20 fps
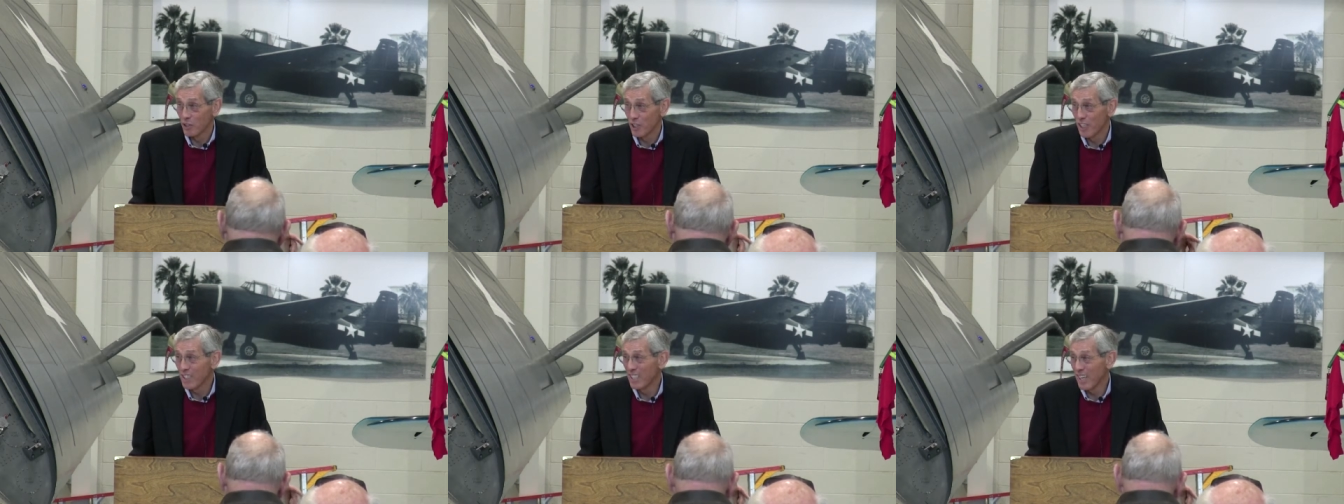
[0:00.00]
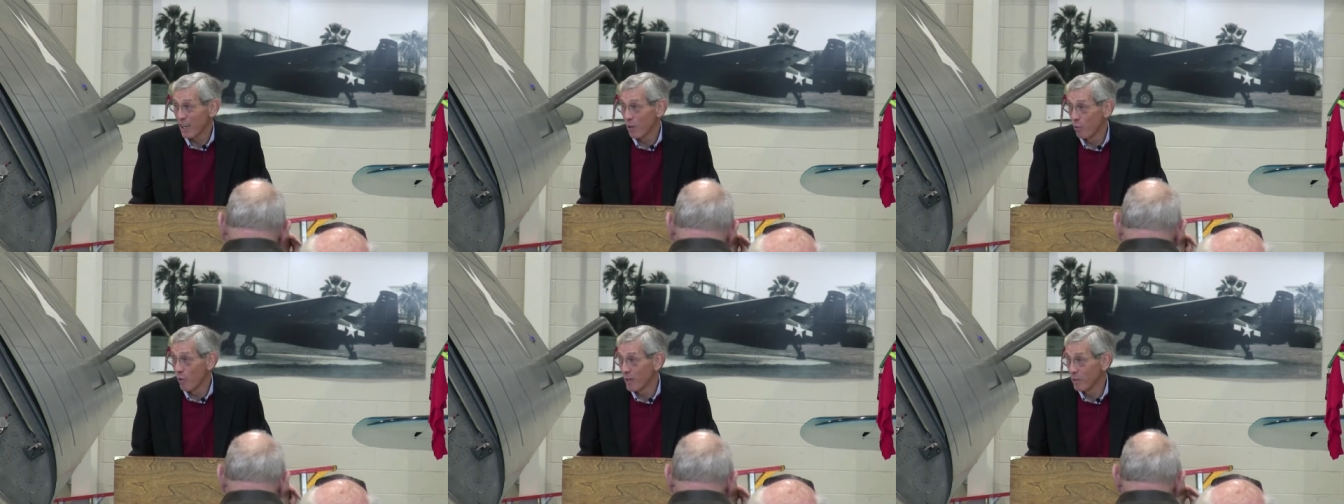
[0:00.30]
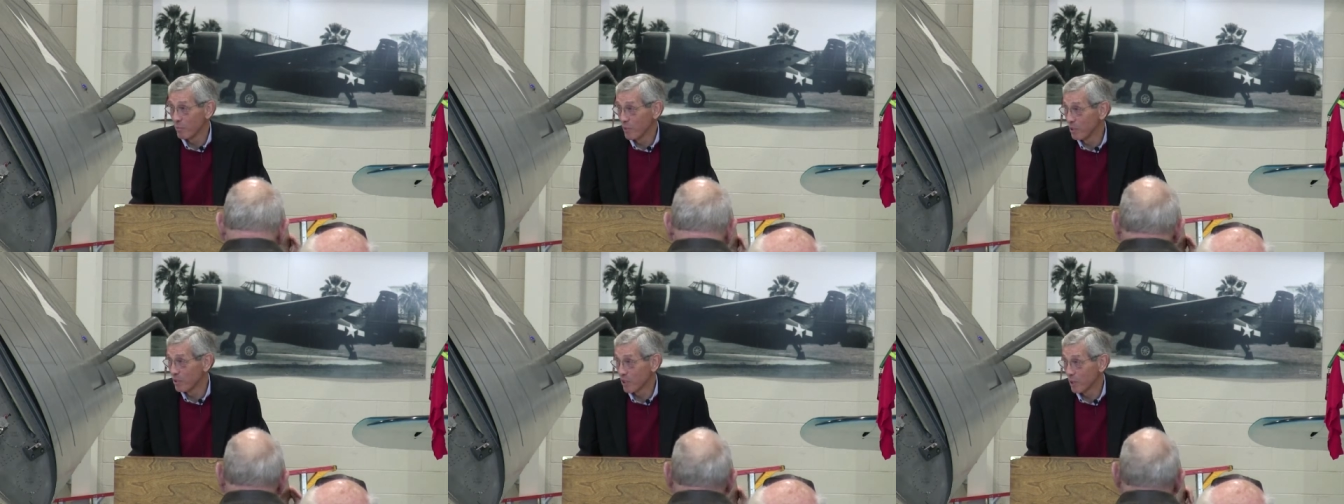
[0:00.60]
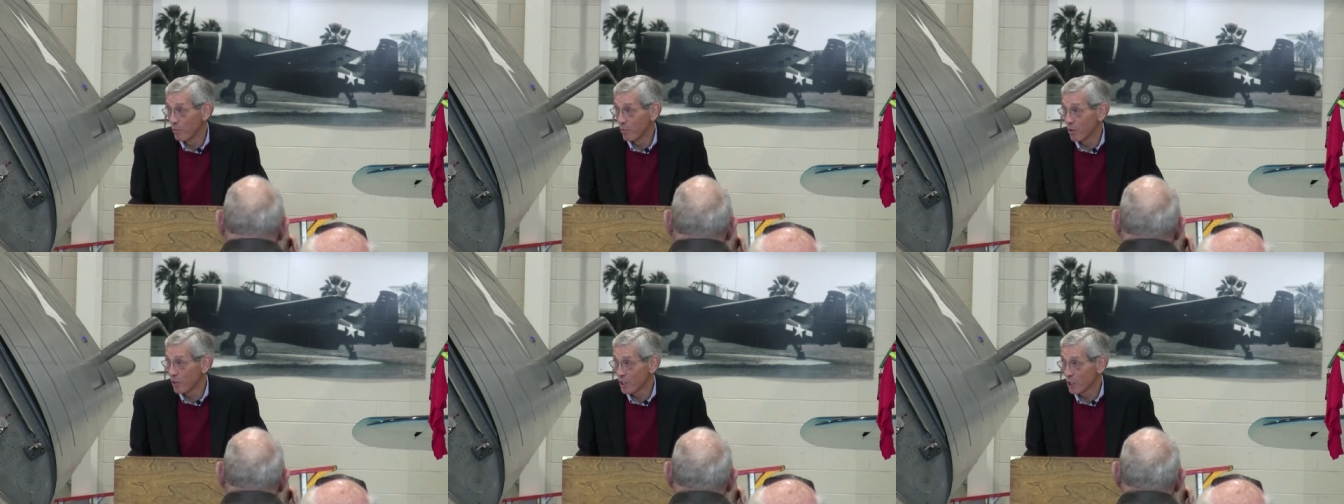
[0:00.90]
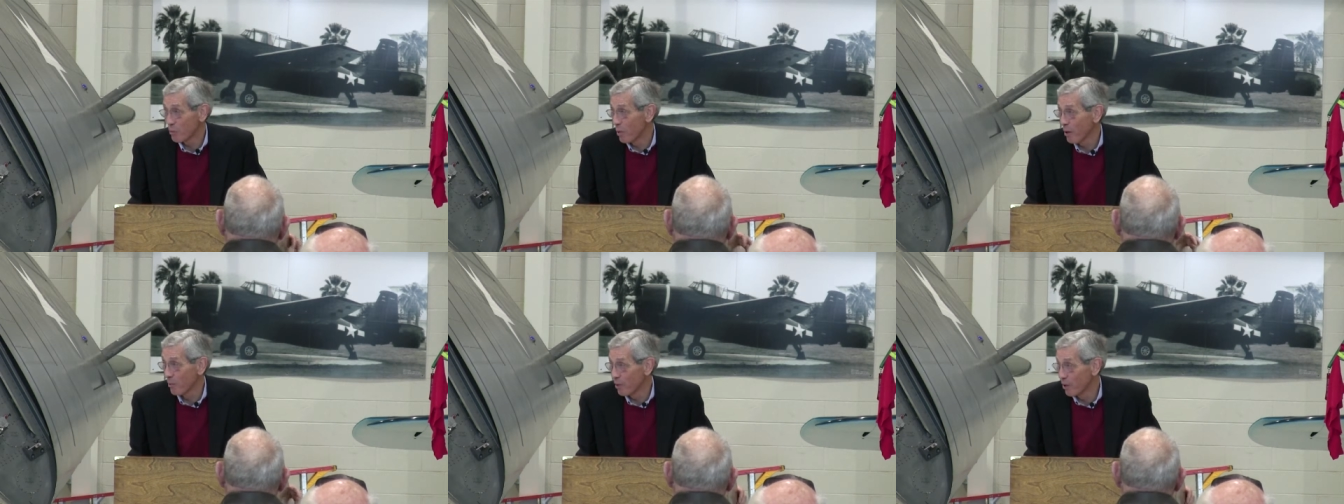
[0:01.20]
Because he's got a wingman
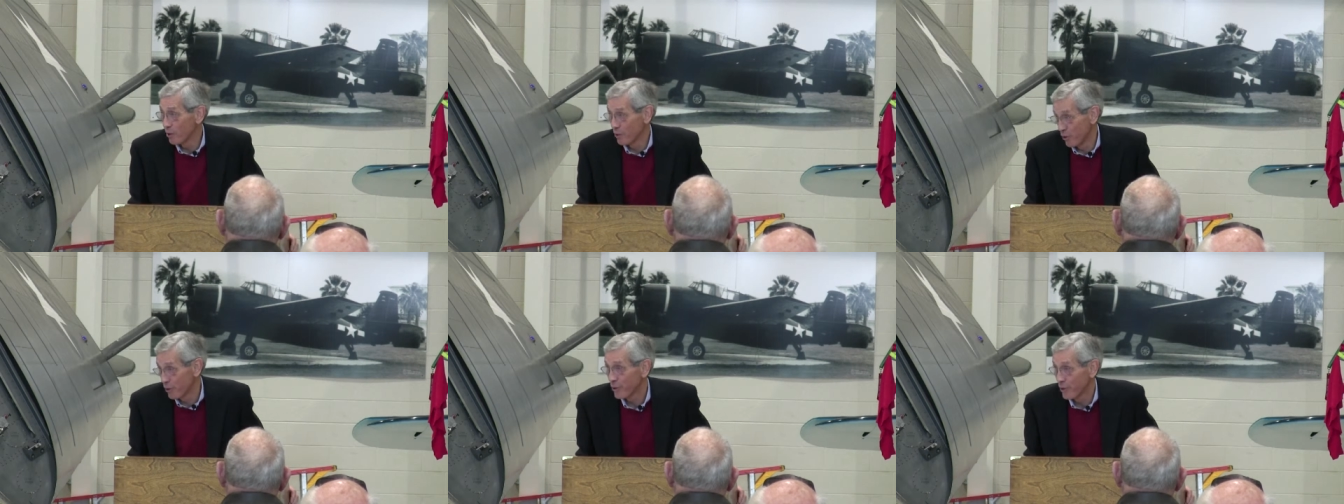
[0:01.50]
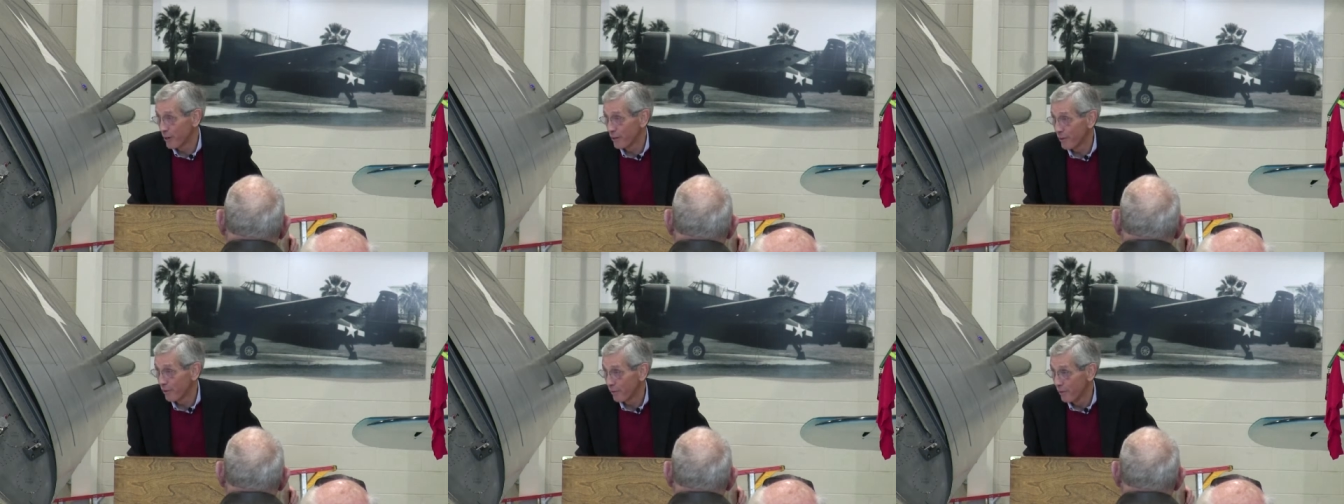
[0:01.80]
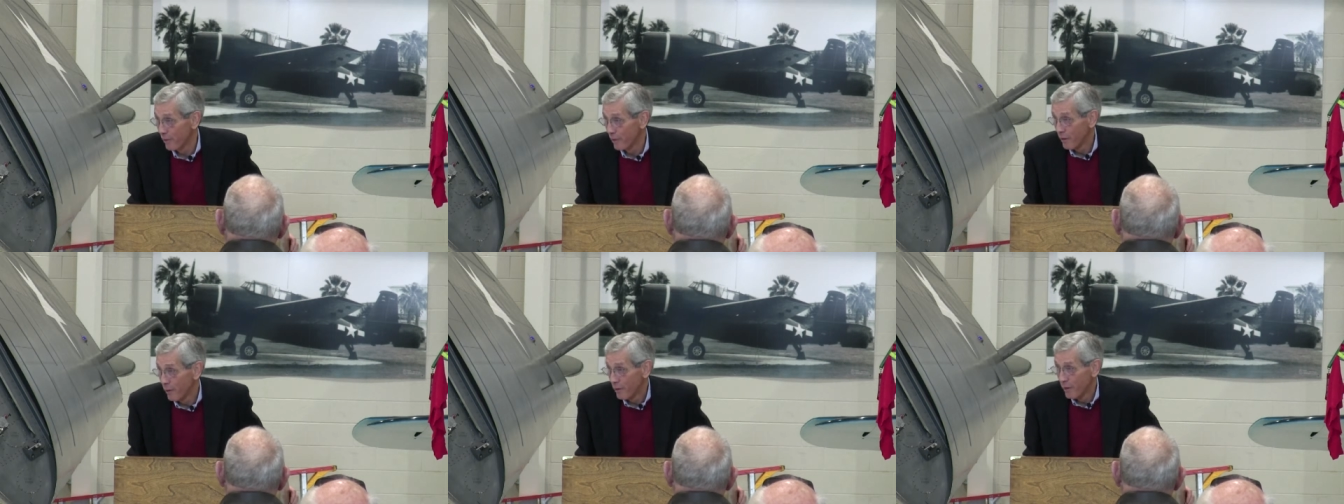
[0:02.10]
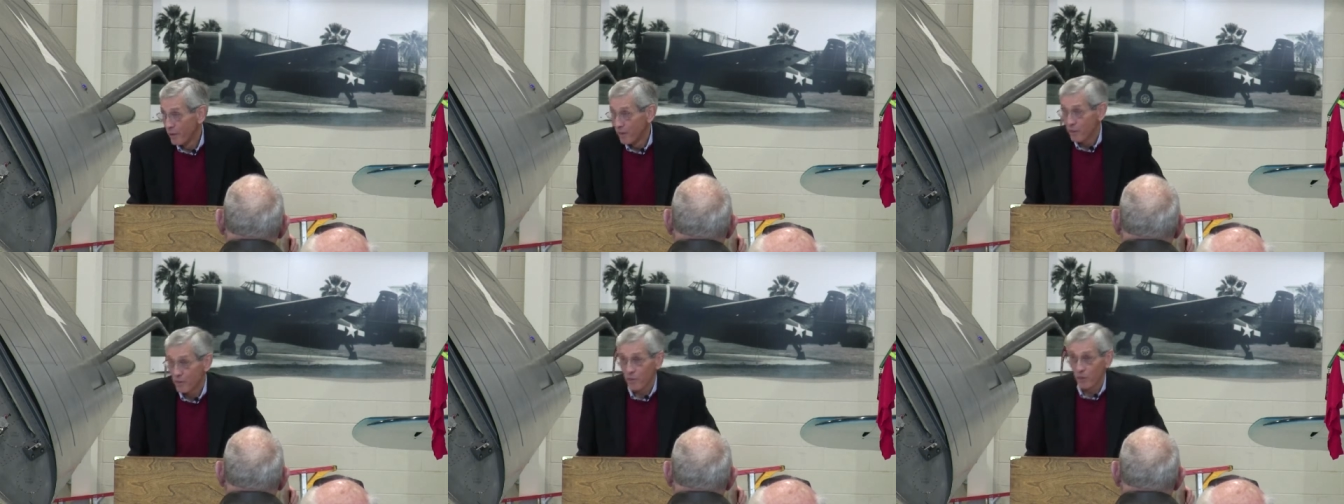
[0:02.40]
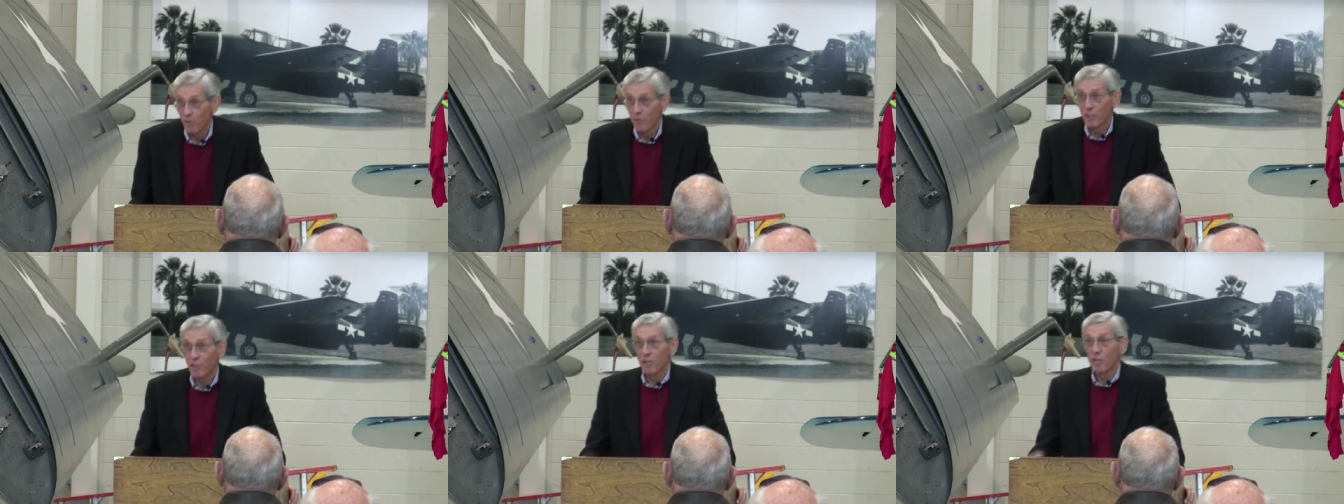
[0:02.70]
somewhere that's probably on your tail.
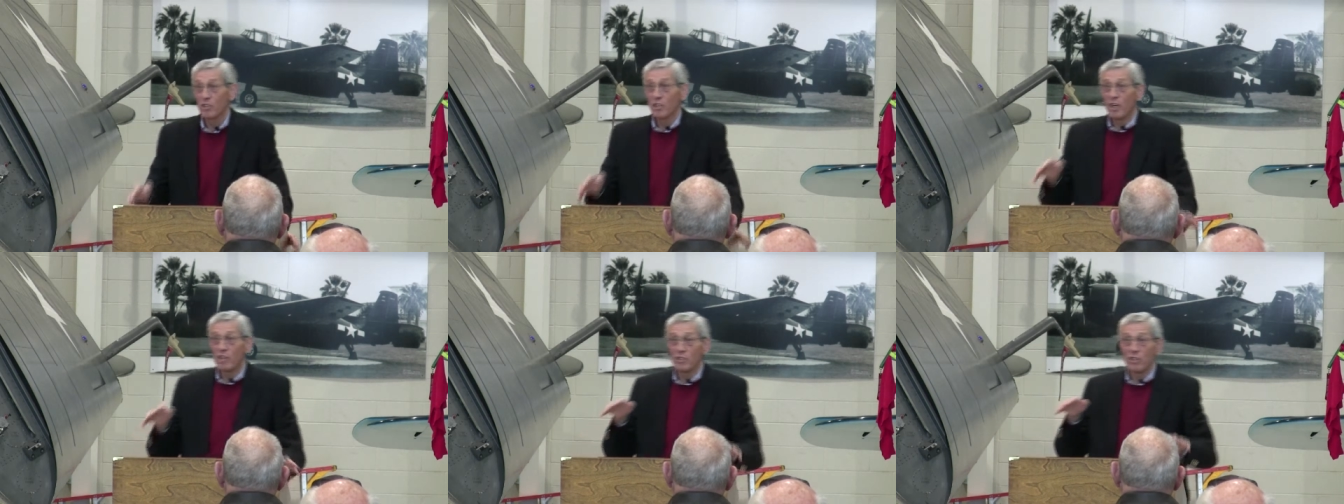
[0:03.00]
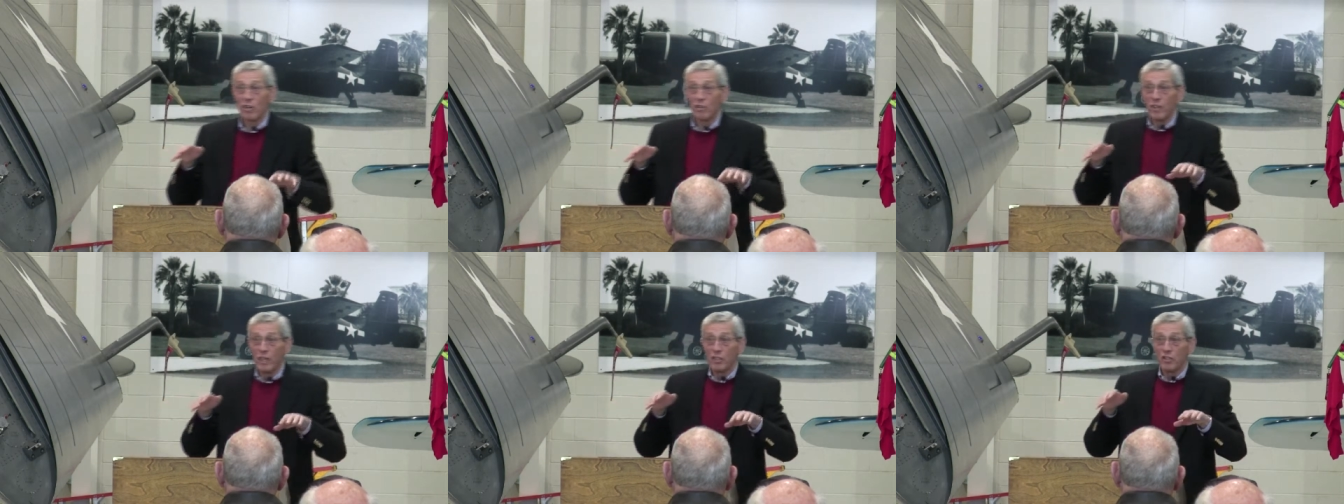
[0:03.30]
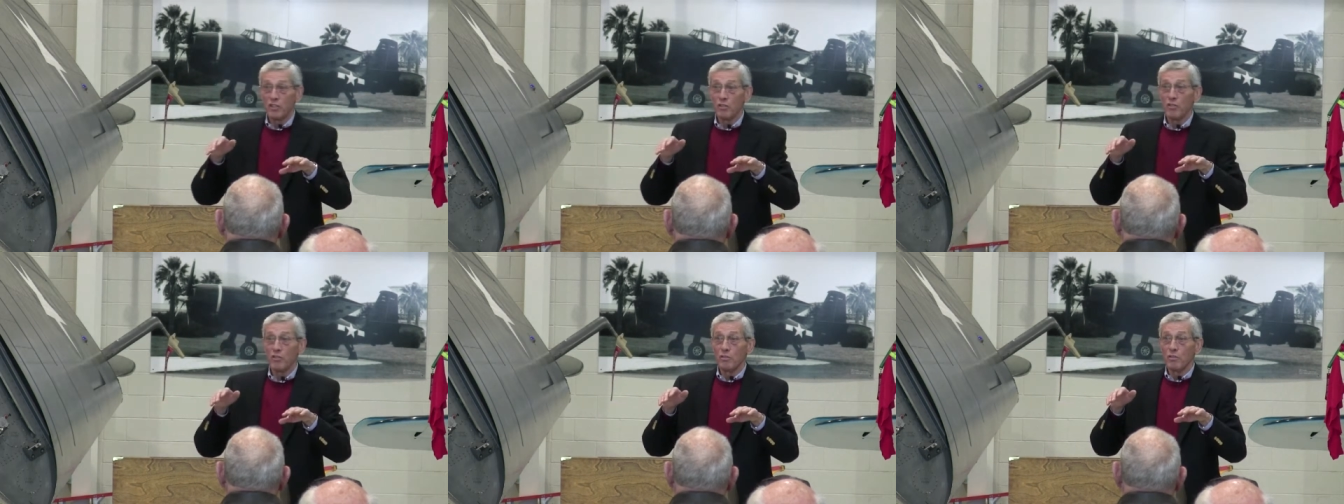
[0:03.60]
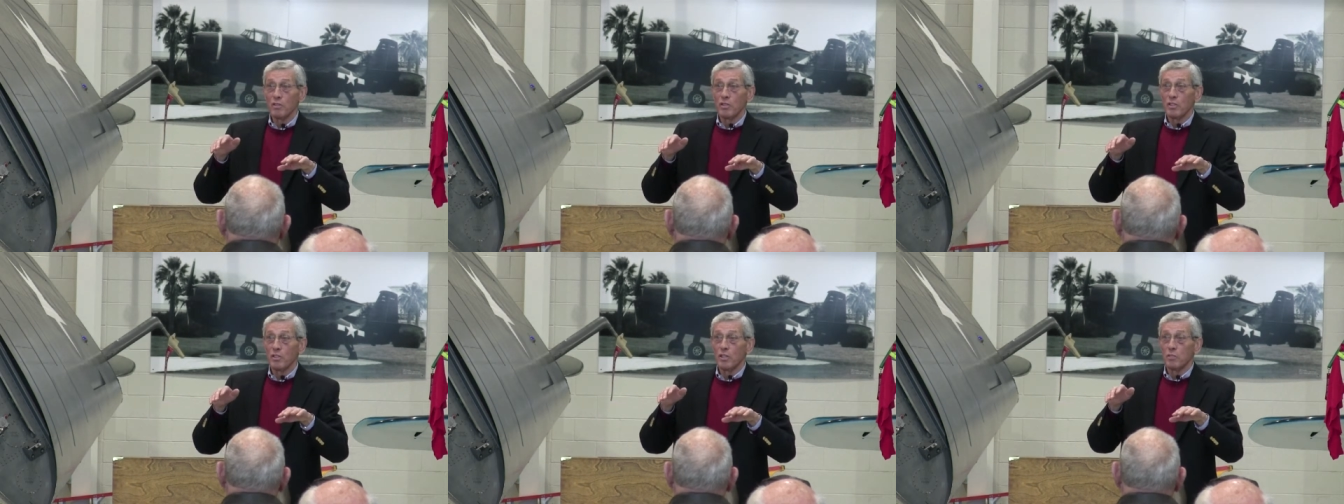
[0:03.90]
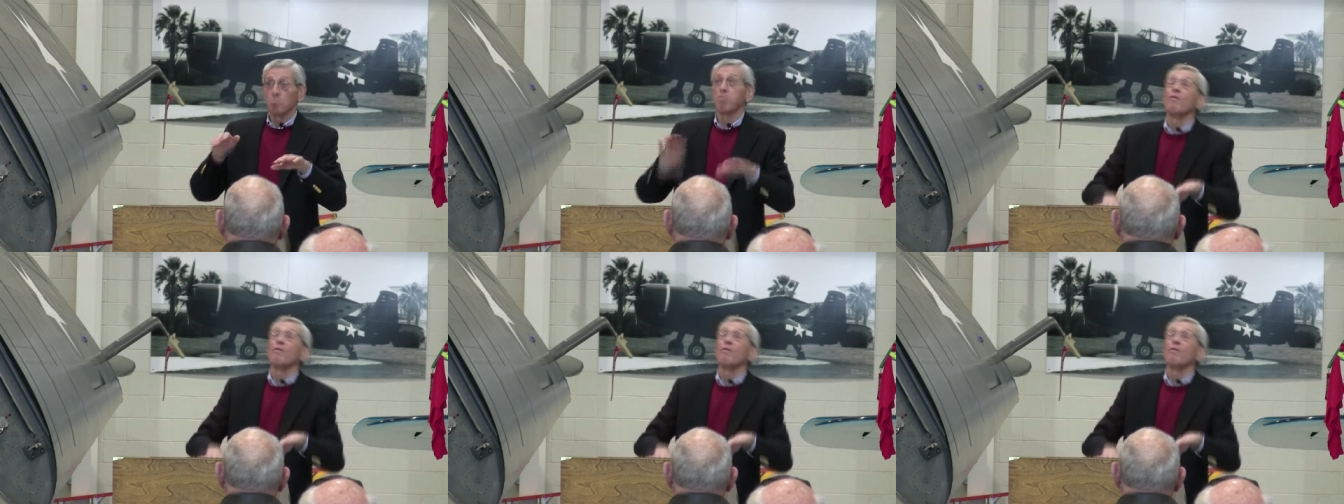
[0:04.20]
So as soon as I saw that chute,